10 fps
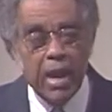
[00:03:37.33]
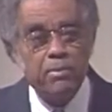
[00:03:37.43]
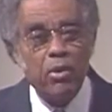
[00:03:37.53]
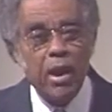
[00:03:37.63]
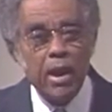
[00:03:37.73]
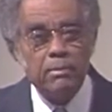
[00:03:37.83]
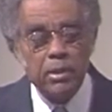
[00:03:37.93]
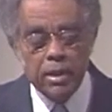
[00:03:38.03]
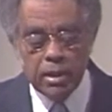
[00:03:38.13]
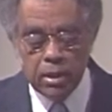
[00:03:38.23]

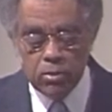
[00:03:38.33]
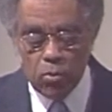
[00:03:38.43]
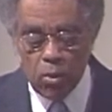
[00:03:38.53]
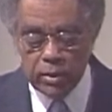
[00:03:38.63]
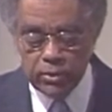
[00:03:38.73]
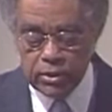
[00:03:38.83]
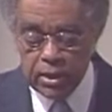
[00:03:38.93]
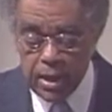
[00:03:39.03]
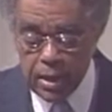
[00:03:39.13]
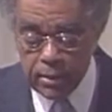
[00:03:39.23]
Abraham Lincoln, once
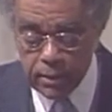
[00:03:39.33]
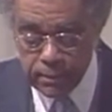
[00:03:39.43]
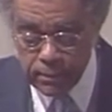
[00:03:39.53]
said,